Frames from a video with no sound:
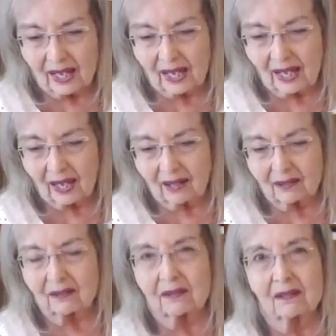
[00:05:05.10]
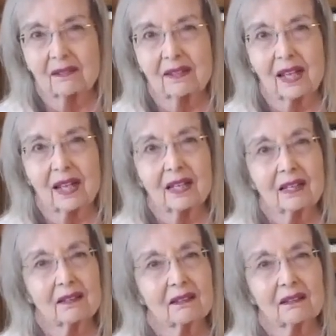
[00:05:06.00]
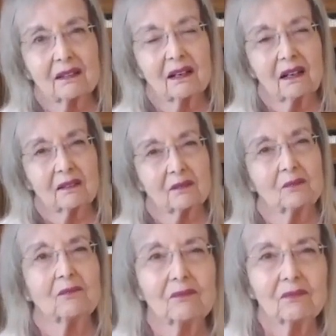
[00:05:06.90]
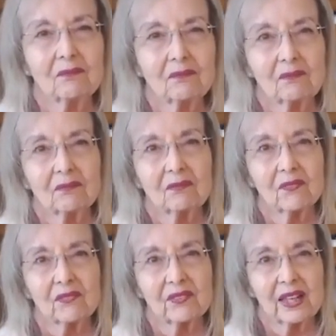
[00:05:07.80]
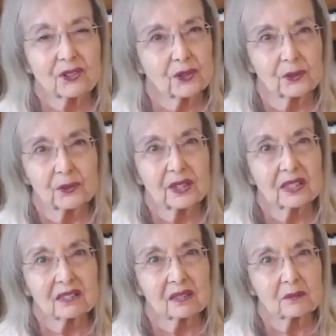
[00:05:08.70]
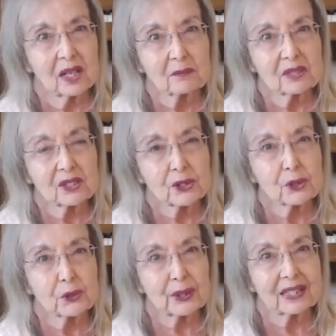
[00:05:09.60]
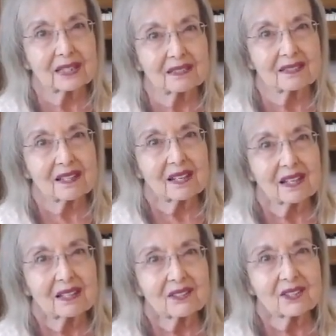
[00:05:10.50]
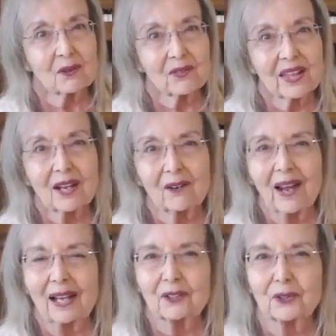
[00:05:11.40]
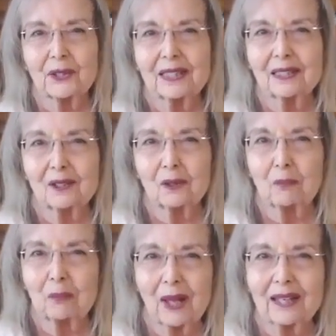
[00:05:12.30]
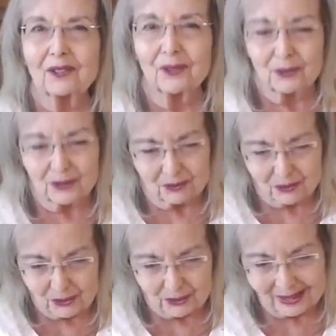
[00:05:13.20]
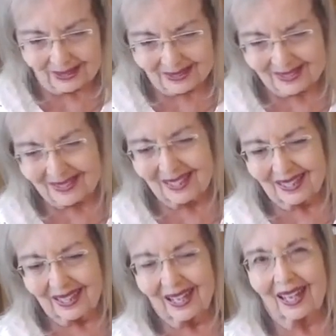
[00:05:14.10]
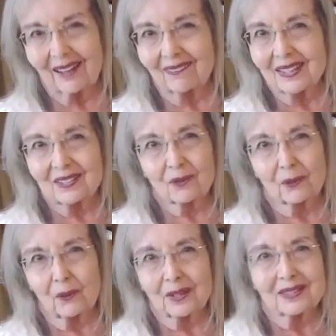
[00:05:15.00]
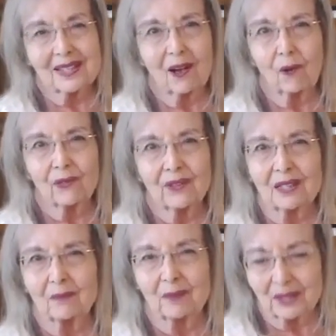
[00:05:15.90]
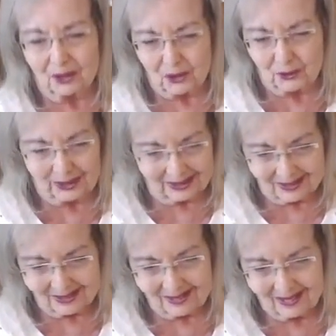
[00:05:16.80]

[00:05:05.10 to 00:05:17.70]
and they um, they turn sometimes into trees. So they are actually little planters of trees and these grow into healthy big trees.